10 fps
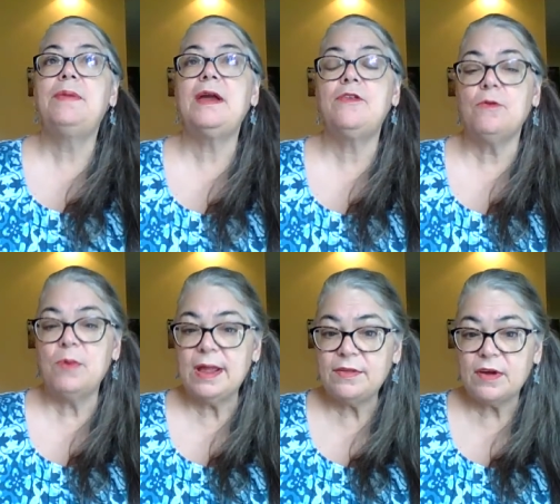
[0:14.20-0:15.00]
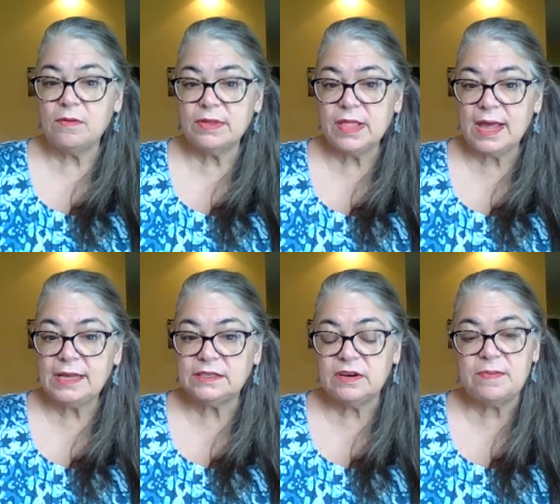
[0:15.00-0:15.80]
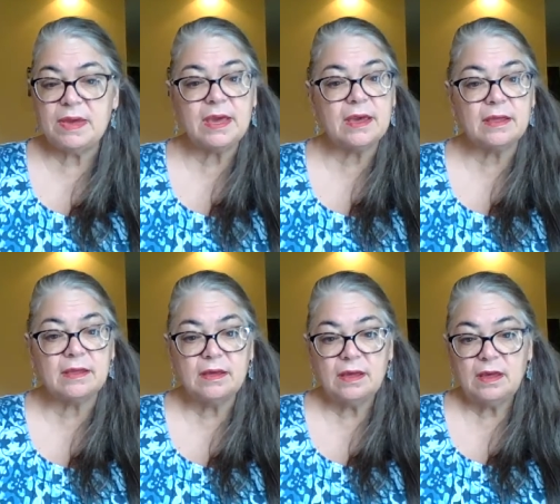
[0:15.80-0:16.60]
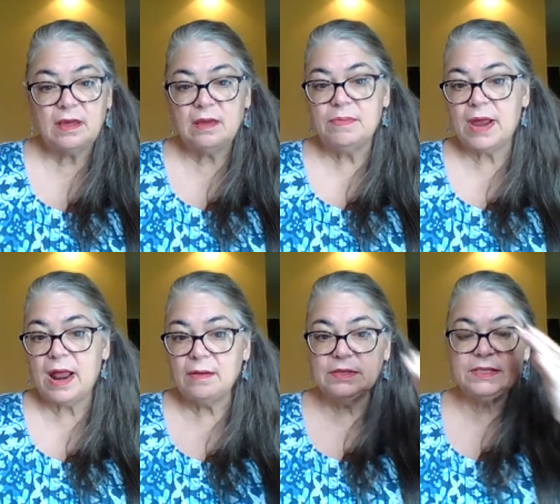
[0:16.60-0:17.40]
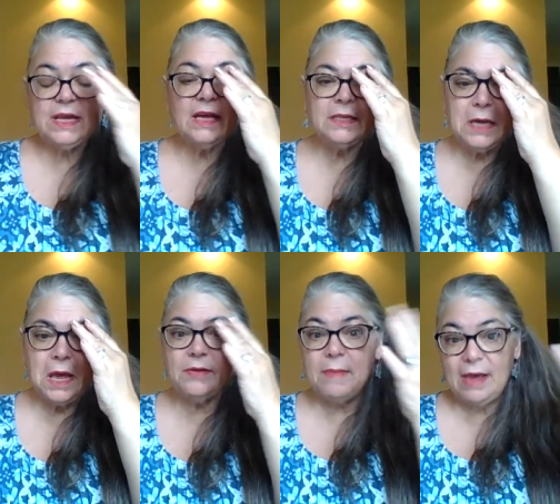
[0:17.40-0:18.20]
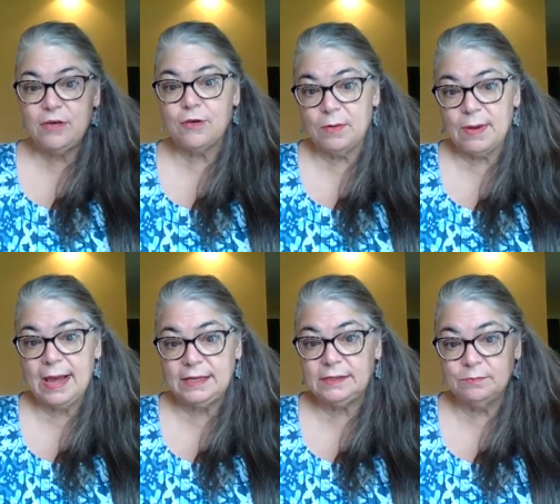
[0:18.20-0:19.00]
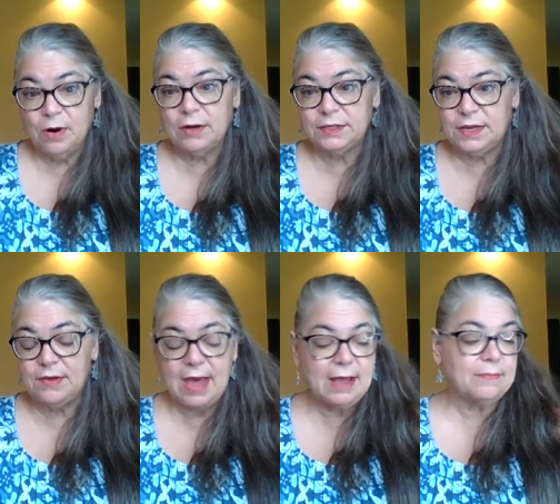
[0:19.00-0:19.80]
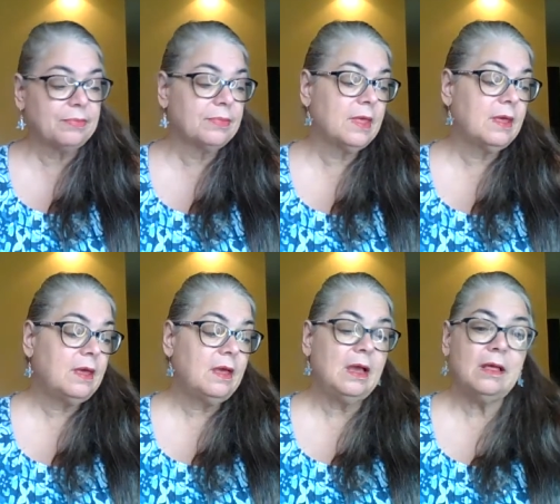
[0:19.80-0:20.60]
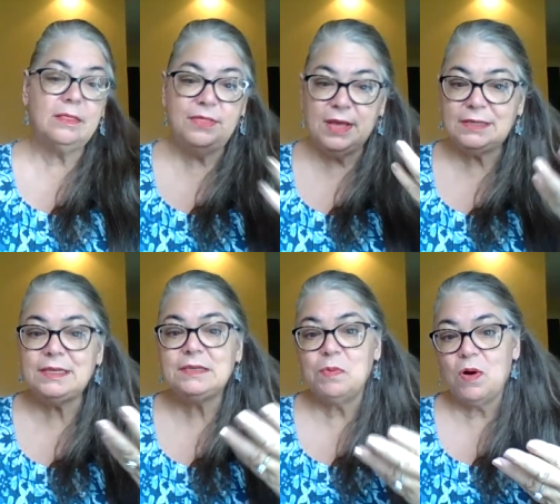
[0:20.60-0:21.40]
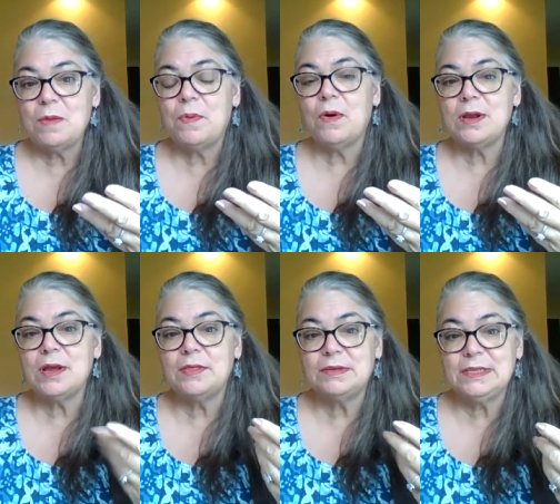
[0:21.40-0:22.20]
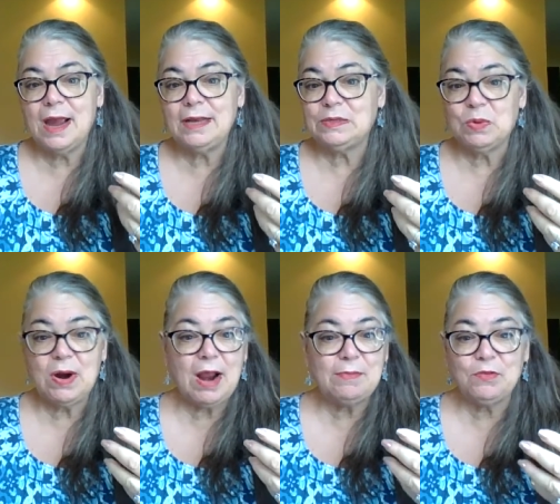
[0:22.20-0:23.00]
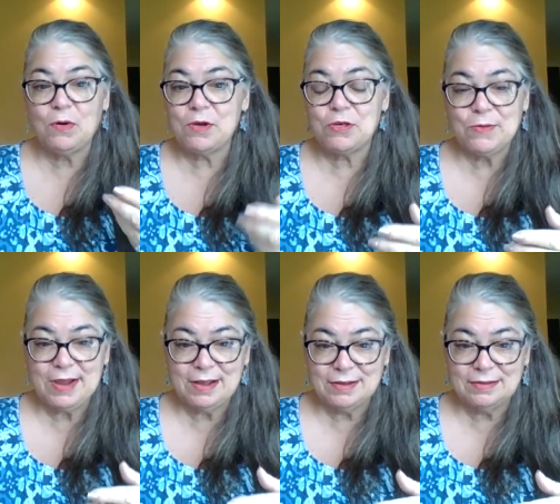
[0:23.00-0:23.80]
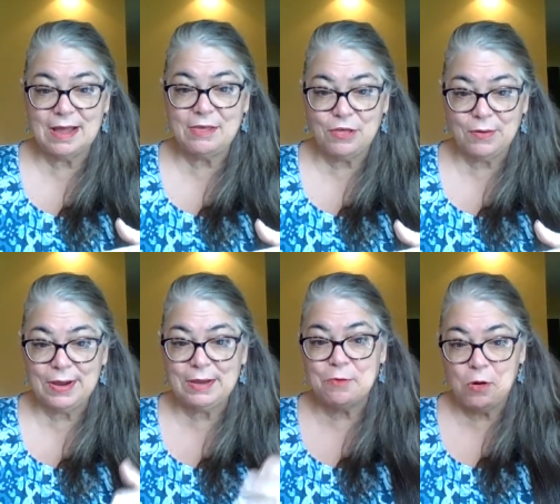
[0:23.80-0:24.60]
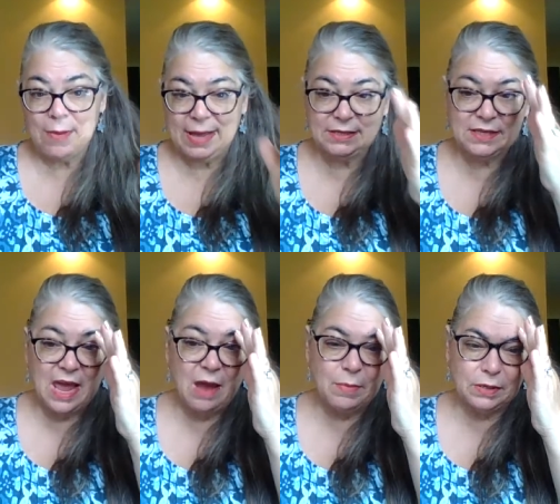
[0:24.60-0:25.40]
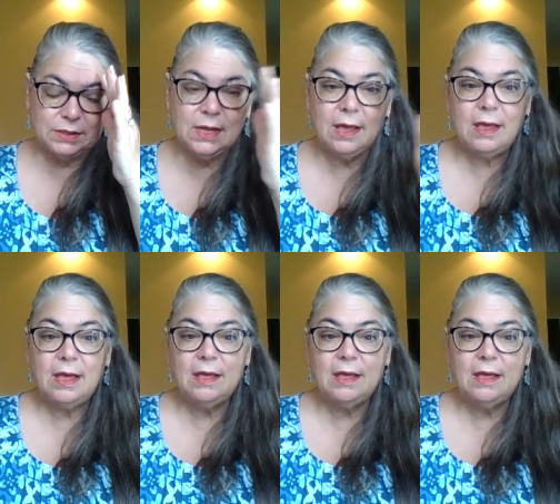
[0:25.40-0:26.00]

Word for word: picture window with light streaming in, but I was testing it to make sure it works today. This is more important on those nights where I'm torturing Nigerian romance scammers.